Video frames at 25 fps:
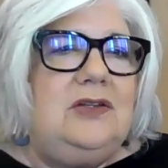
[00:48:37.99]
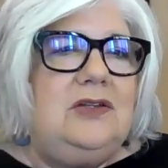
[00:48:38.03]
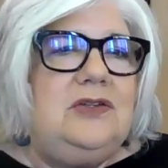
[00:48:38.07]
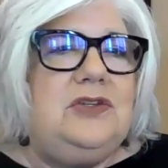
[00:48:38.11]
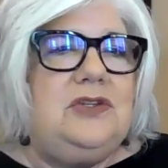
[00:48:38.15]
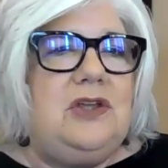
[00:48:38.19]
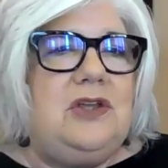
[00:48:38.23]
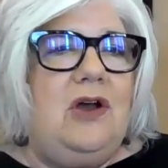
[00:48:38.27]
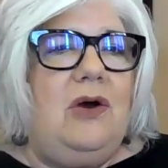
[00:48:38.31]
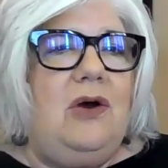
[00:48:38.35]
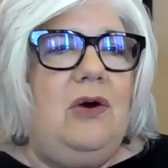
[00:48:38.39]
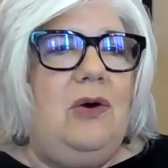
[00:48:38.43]

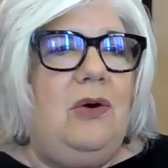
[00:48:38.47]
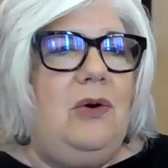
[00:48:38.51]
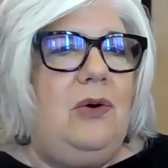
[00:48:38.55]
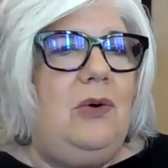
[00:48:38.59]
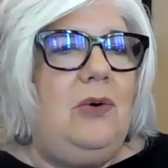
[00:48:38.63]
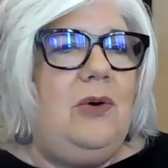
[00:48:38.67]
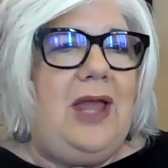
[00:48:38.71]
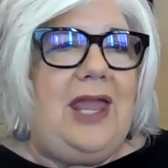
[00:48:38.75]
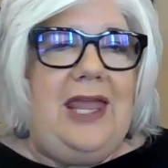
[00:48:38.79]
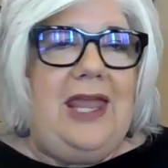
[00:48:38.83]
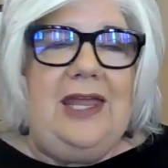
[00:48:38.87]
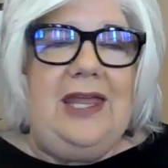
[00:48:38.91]

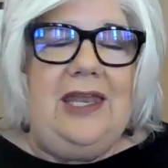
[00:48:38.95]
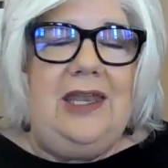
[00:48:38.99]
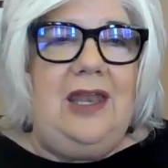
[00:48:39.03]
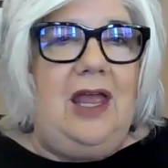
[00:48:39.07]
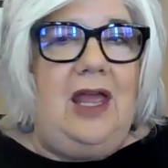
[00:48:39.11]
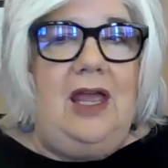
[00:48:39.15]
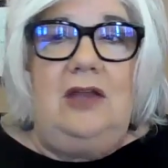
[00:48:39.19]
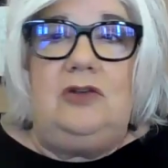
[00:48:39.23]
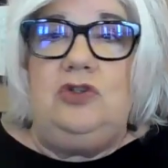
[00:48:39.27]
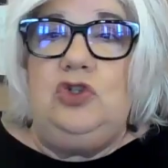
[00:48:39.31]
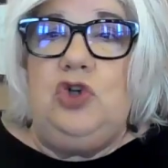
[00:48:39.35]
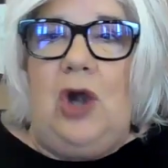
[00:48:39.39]
So,
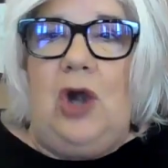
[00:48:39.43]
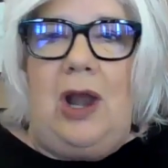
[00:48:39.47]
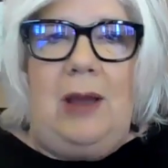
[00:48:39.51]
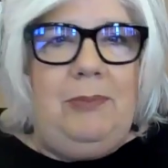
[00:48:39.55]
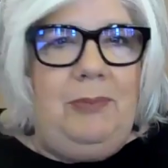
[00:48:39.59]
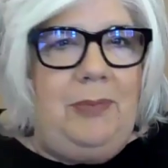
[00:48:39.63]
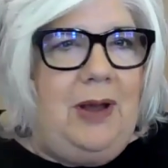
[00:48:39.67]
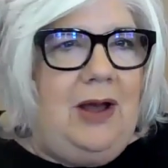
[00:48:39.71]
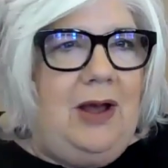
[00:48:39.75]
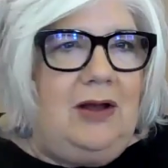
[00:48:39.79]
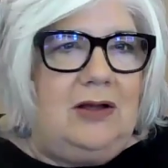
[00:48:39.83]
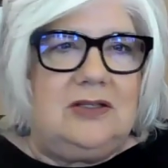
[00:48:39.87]
and a
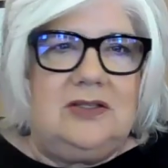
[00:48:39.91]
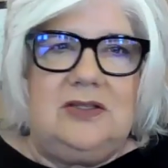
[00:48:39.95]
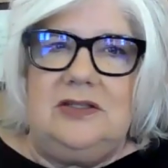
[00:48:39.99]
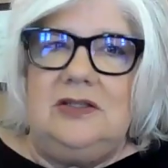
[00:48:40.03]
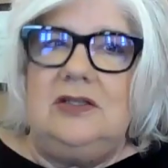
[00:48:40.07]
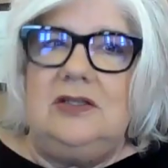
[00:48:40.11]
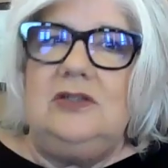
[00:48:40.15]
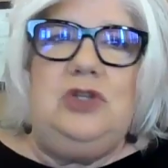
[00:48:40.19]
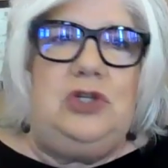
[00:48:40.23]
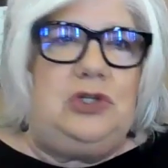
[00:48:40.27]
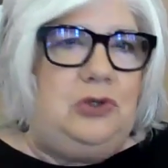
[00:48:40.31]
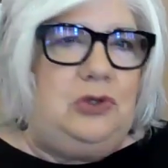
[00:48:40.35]
drop
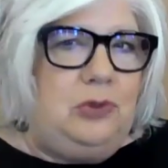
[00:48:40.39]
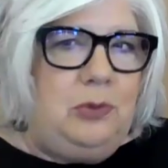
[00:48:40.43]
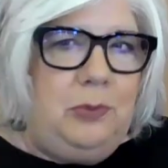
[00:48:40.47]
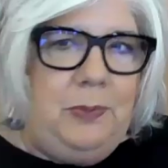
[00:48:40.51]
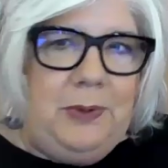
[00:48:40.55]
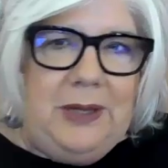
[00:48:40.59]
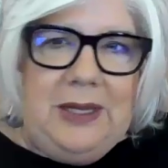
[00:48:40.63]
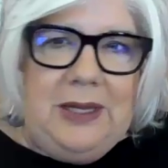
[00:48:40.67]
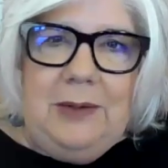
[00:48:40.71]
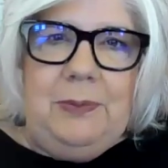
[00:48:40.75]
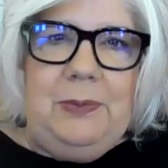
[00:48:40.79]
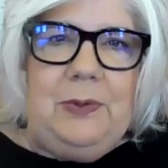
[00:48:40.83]
box,
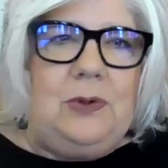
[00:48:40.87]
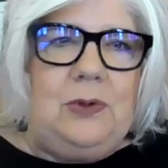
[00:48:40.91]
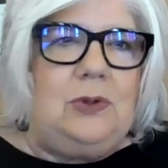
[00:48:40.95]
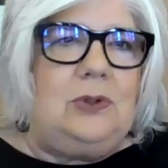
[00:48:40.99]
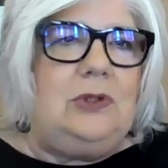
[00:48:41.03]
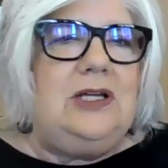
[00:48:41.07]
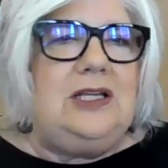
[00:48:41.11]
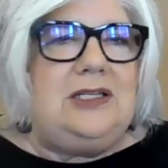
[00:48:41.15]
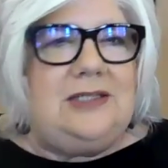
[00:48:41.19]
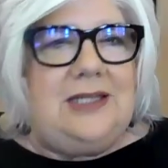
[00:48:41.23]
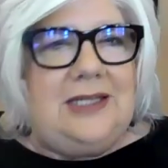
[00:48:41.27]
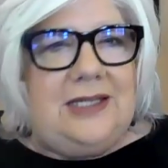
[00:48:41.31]
2
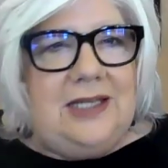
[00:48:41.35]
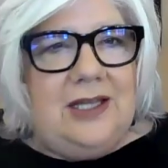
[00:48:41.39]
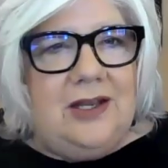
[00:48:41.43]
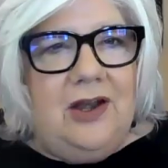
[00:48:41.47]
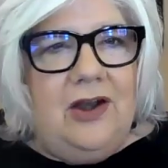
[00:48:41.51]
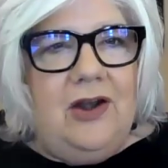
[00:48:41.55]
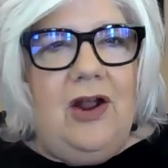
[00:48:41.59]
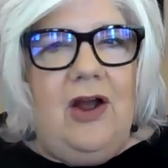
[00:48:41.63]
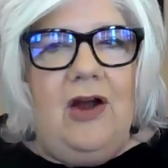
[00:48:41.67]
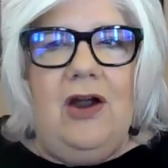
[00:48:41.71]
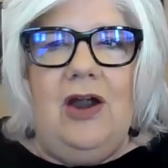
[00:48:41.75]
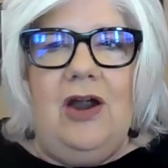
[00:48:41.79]
people, a
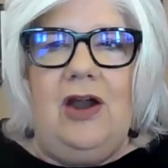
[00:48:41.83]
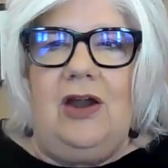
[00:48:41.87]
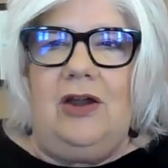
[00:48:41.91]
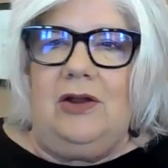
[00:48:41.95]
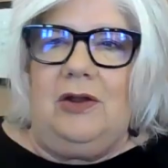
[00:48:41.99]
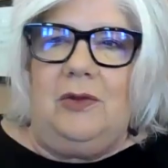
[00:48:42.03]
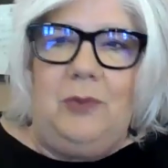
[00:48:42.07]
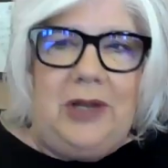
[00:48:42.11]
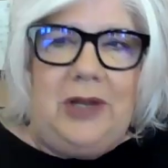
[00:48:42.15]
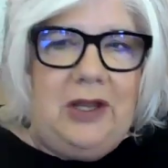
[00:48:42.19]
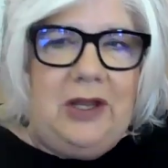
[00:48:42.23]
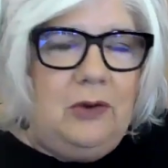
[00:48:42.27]

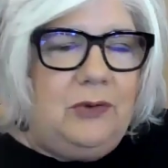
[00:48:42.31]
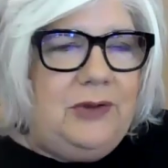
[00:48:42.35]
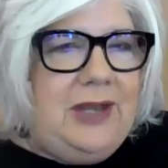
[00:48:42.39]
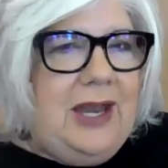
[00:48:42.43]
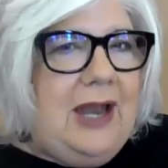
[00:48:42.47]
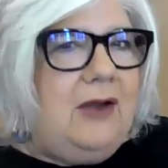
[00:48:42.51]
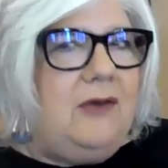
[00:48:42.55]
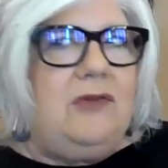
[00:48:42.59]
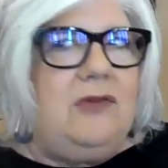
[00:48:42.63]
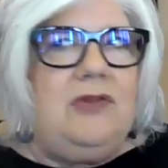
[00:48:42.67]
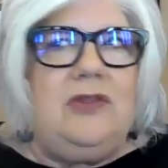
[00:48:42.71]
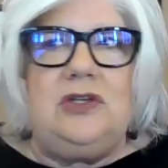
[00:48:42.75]
DNR, we go
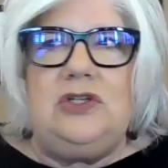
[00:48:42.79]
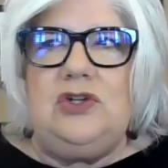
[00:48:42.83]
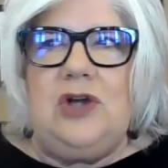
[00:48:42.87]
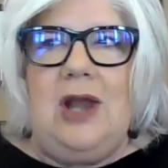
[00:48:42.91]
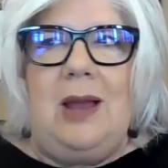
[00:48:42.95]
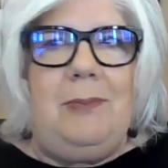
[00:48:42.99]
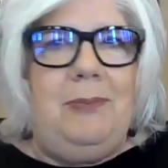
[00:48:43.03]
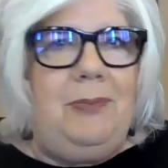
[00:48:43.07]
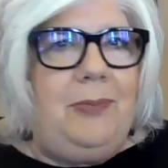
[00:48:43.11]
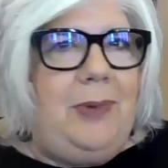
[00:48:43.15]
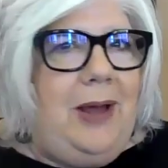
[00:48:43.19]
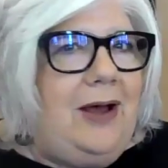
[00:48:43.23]
down to the
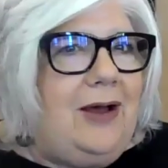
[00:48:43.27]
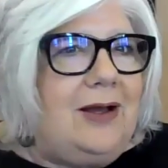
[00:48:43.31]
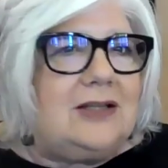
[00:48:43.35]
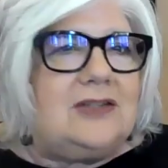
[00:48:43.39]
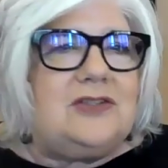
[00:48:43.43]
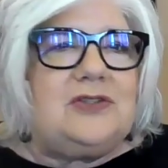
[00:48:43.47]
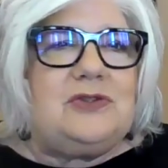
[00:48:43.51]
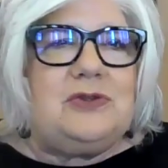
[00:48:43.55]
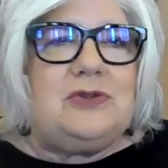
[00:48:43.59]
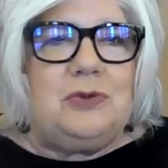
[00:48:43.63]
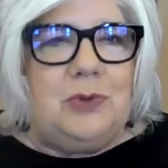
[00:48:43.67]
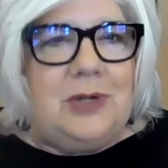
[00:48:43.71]
drop
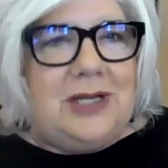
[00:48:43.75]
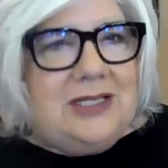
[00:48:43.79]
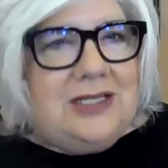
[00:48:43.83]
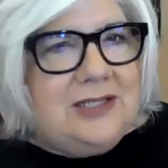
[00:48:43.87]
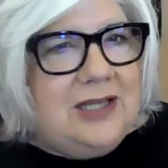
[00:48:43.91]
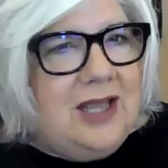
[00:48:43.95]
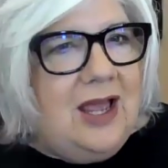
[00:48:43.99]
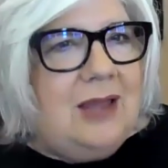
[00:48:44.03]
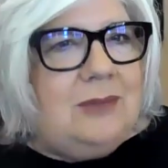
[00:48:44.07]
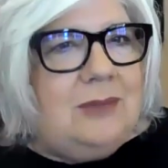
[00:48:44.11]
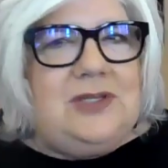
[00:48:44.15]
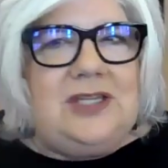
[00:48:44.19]
box 3
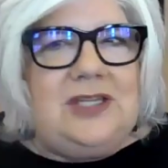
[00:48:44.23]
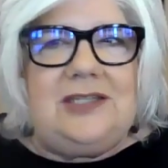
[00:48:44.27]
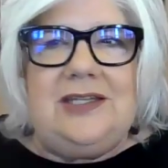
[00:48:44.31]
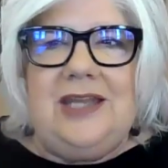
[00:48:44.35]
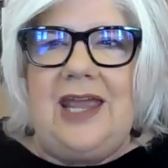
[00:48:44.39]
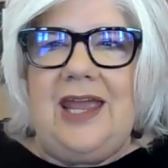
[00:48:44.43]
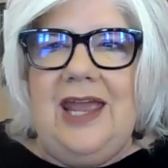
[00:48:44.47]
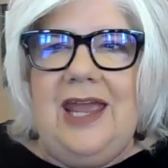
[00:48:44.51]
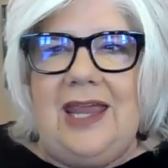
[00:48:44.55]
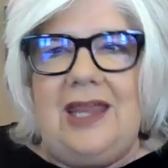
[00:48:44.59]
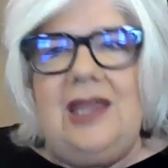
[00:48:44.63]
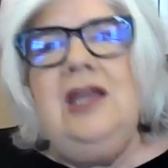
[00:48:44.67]
times a
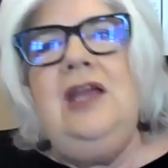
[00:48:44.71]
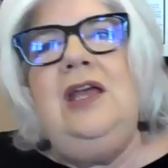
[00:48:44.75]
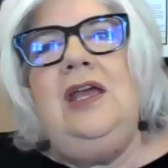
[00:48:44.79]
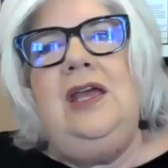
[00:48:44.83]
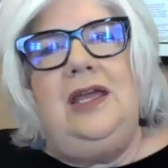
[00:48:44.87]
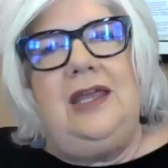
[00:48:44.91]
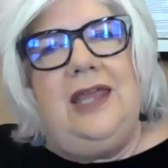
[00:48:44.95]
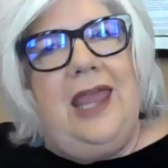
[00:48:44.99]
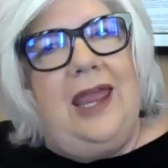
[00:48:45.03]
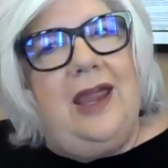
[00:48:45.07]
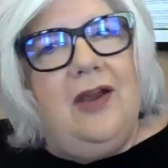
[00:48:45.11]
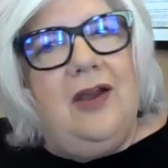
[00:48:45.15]
day,
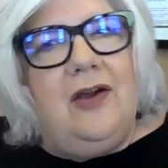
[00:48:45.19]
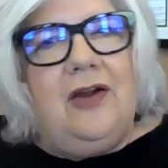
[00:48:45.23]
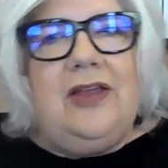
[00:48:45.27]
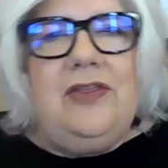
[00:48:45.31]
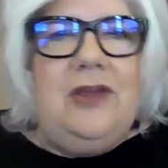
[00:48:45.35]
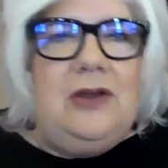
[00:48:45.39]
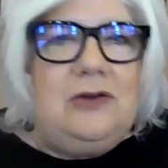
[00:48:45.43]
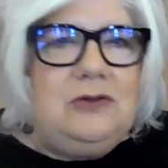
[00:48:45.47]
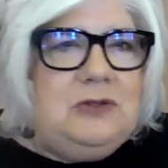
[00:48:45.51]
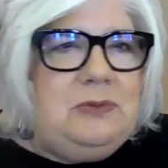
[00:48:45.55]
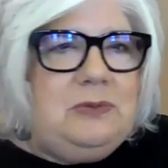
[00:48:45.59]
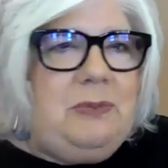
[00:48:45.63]

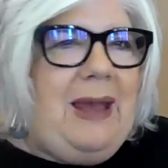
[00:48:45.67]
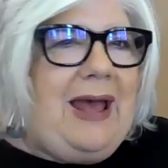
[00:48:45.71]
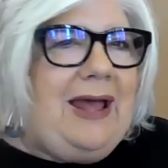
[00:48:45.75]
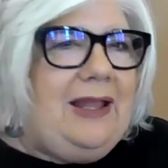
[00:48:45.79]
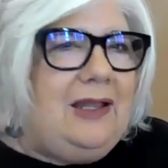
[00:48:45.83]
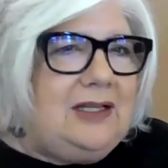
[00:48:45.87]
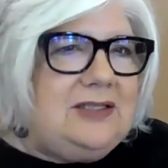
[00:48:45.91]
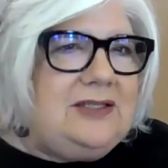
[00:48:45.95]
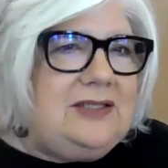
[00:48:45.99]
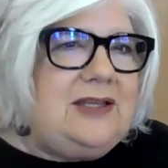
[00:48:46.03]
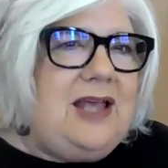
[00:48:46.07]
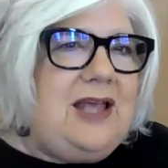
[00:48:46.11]
carry those
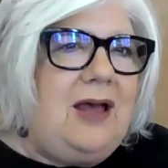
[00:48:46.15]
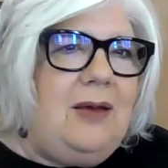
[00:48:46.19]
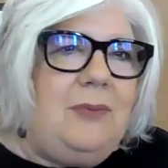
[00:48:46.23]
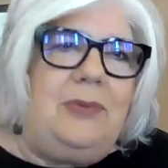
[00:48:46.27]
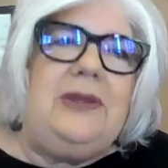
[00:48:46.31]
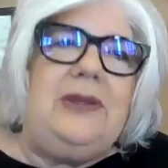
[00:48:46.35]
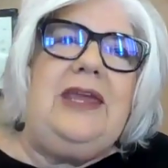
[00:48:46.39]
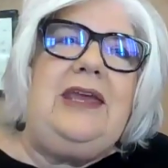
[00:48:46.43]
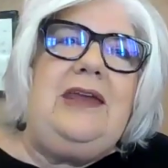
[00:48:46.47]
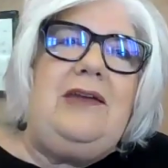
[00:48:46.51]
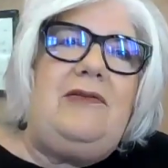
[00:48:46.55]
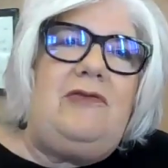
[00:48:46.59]
ballots
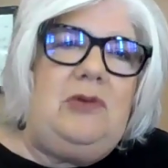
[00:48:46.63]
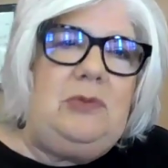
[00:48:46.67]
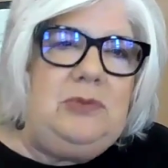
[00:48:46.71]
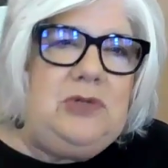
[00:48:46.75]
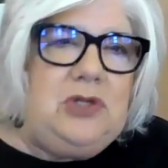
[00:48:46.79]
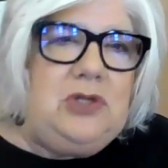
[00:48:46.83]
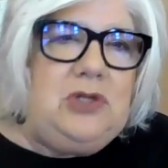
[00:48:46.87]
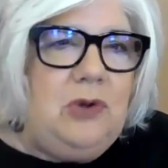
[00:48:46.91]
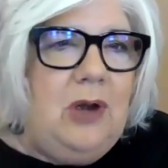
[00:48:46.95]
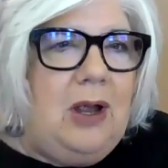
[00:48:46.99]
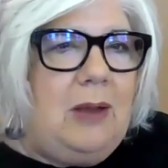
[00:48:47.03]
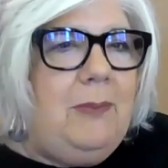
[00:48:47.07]
up, give
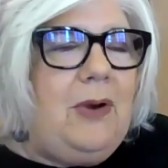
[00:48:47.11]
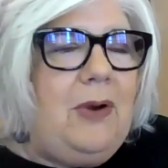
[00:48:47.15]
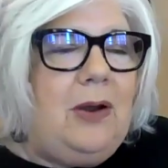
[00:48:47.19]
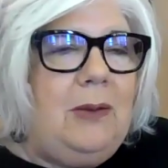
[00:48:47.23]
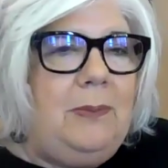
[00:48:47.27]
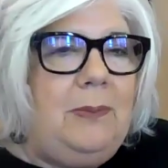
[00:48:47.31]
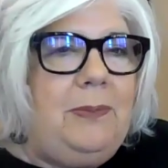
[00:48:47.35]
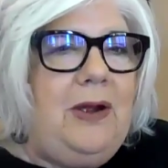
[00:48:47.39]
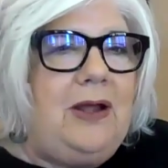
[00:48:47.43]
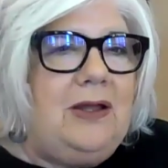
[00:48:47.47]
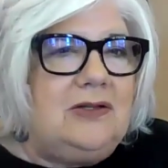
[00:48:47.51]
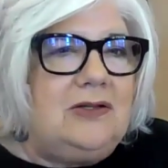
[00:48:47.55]
them to our
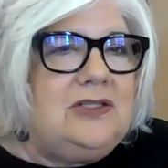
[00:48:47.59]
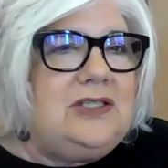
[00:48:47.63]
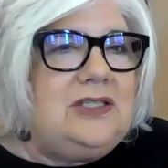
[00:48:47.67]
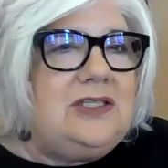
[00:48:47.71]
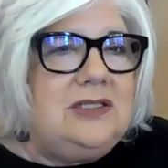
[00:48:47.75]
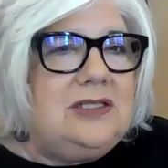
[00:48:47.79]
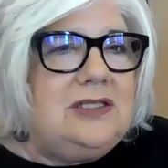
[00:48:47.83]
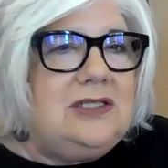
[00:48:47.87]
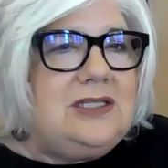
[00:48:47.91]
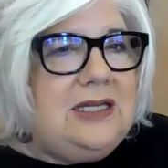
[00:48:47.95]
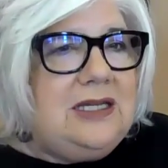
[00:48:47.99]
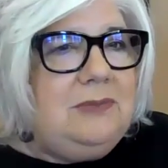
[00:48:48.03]

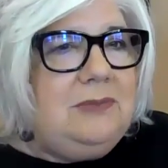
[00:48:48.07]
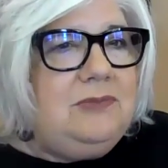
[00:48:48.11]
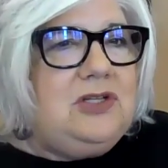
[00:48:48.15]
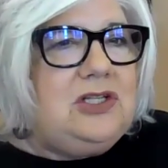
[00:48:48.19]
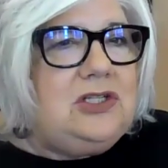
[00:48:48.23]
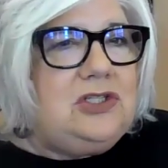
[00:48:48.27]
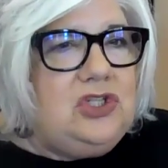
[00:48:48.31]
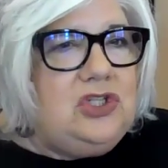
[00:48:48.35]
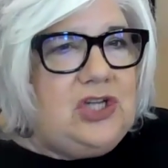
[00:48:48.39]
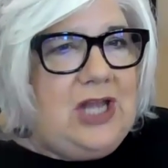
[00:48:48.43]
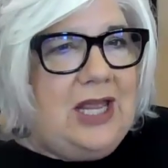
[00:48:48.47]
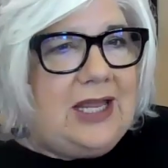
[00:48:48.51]
bipartisan team
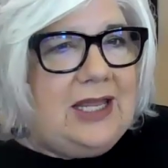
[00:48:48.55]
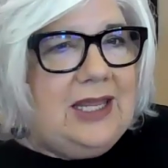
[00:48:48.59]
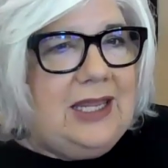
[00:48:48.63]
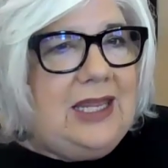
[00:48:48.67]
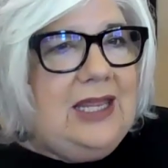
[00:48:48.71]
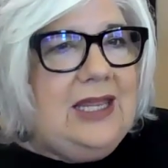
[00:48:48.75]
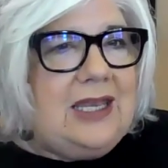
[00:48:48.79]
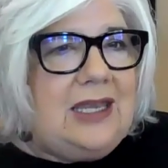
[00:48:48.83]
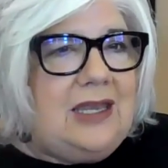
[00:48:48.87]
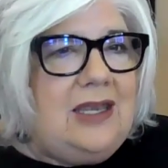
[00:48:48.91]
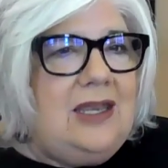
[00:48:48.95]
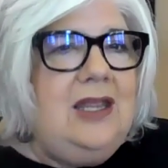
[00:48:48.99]
to check
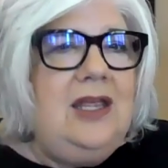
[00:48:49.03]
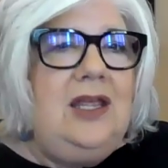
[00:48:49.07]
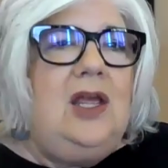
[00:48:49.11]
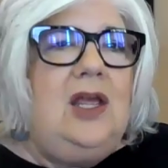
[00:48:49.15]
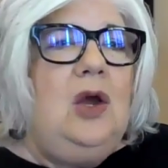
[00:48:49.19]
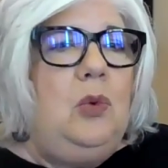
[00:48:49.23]
in.